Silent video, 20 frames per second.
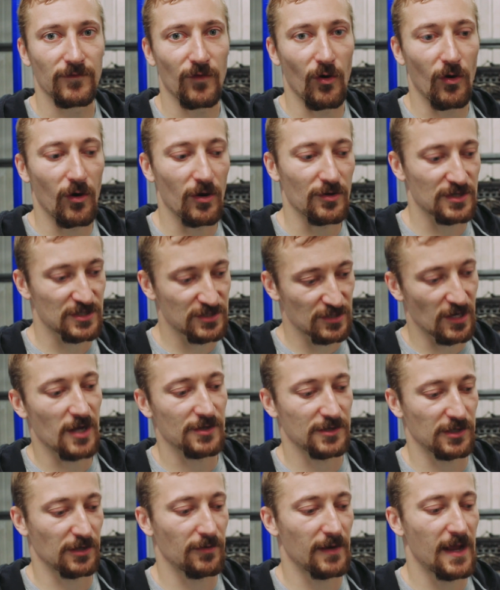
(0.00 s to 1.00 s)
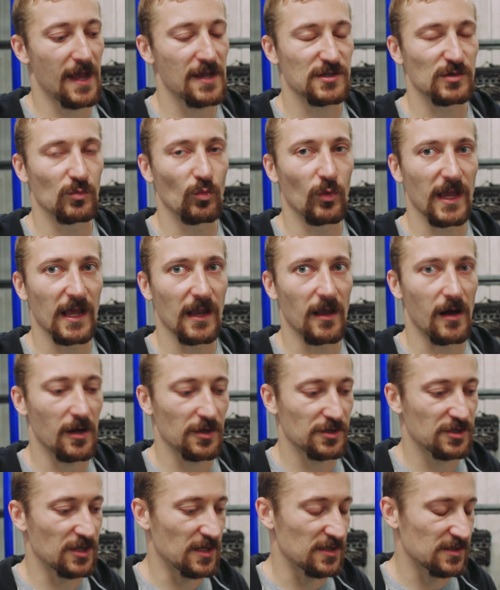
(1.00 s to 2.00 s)
floor and start to create some wheel
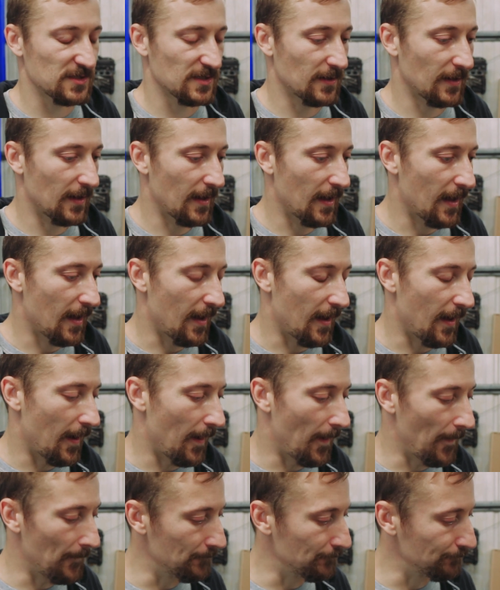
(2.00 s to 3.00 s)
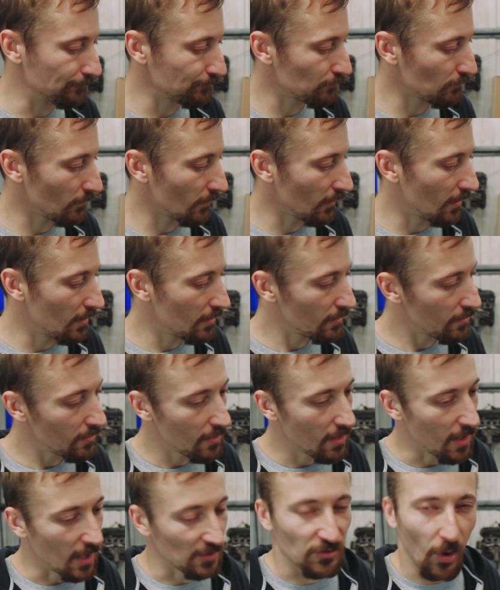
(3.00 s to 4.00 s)
arches. I
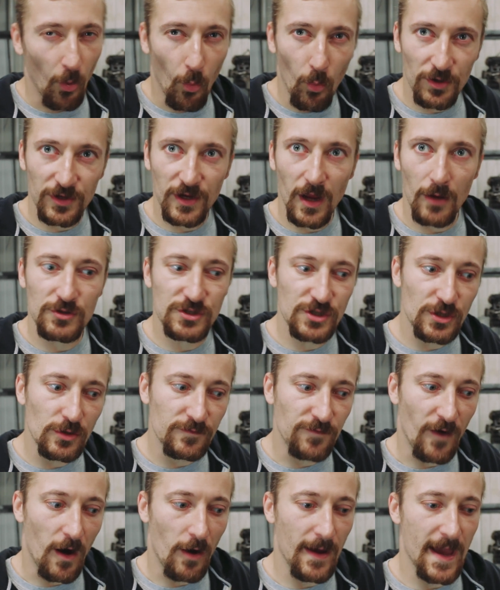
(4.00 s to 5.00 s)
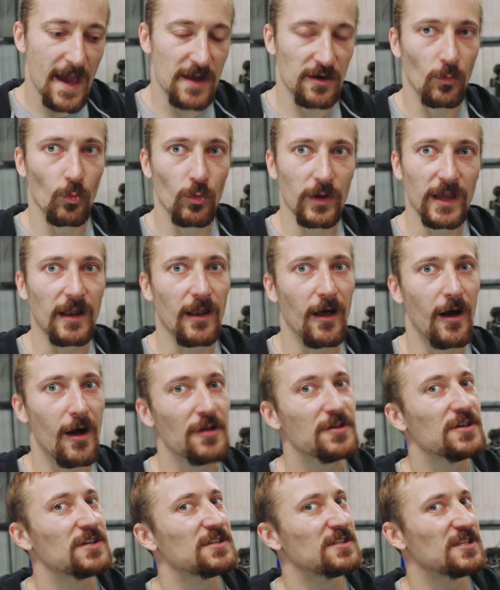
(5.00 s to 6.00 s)
don't want to go too far ahead on wheel
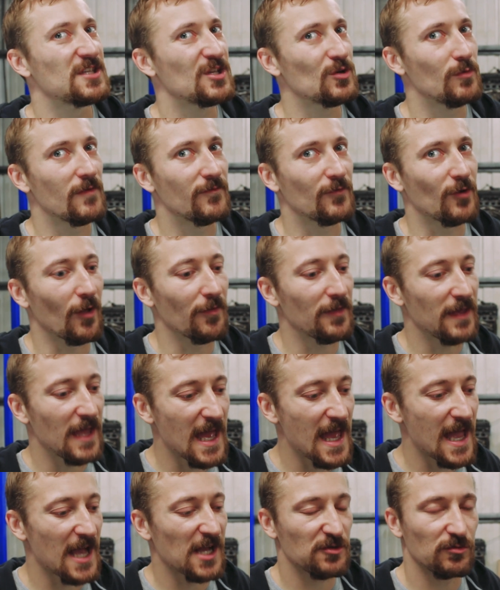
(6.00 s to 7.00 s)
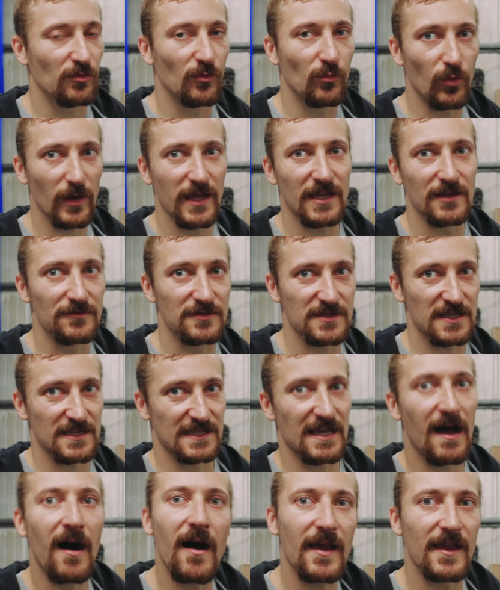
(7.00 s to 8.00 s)
arches until we've got the actual wheels and
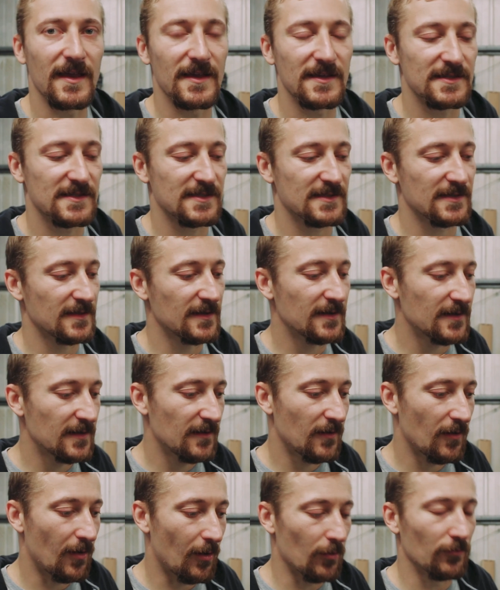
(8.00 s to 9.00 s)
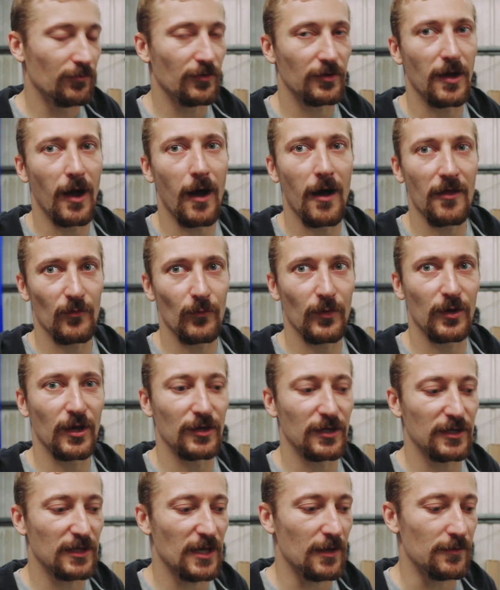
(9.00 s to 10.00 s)
tyres on the car that we're going
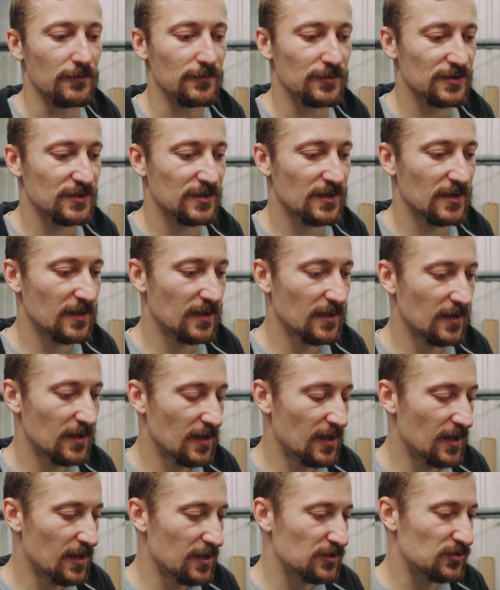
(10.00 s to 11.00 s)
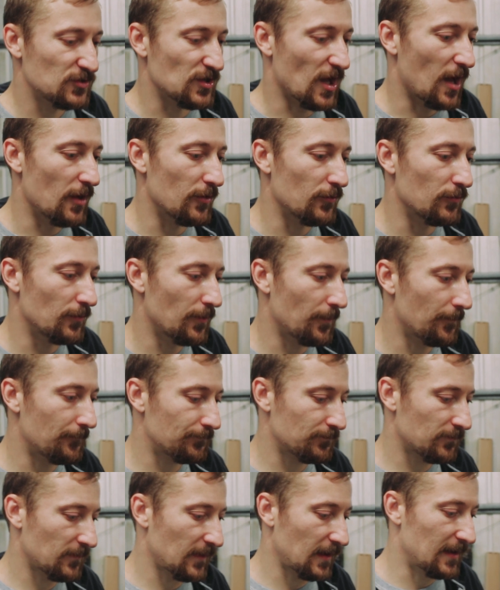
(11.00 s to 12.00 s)
to use. So,
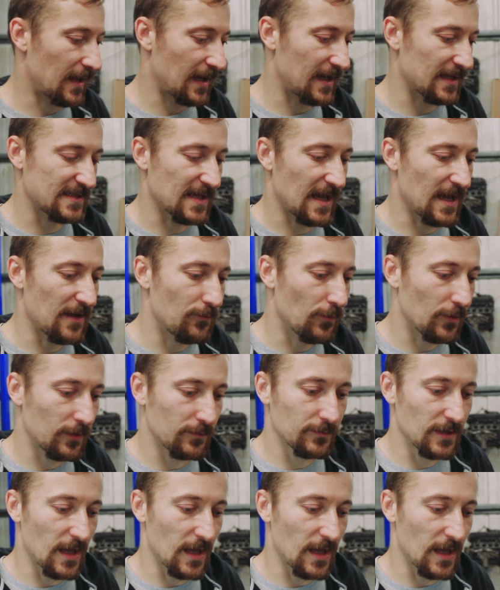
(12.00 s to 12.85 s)
like I say, if we're